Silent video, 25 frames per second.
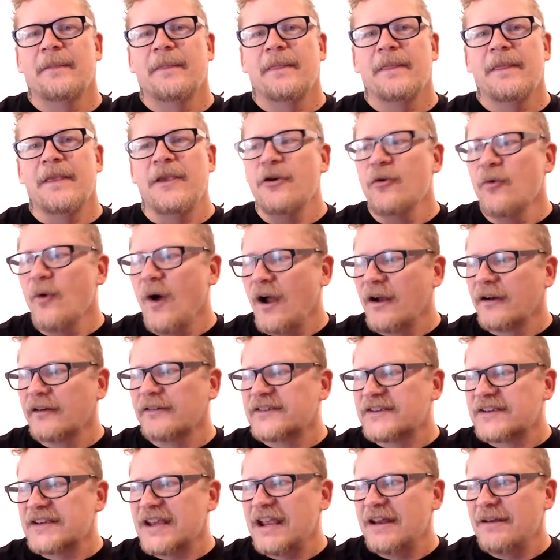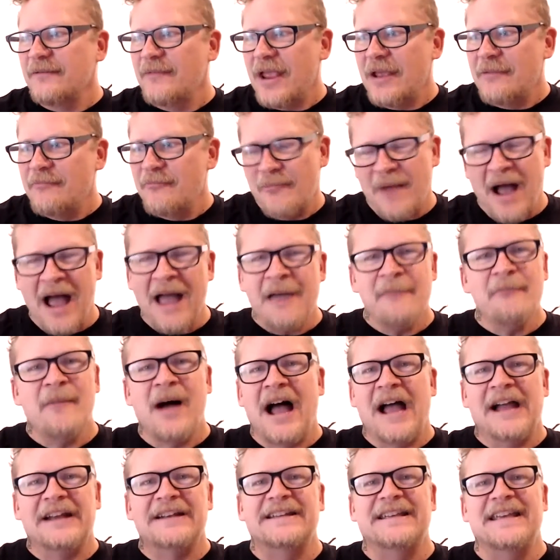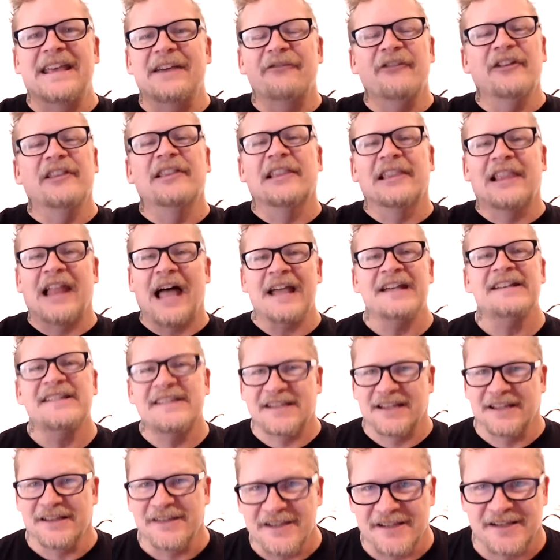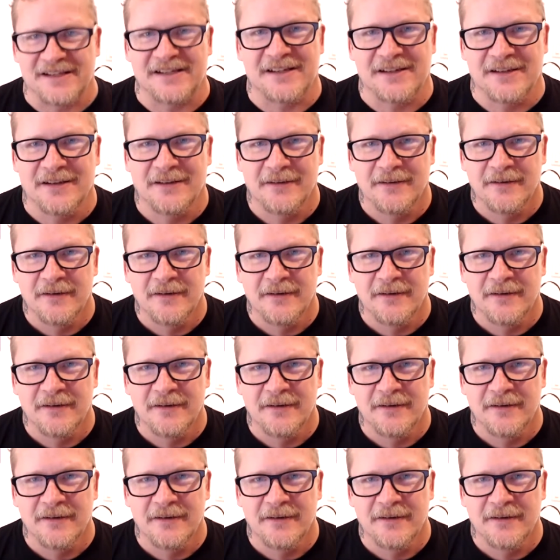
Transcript: you are, in, in my mind, given license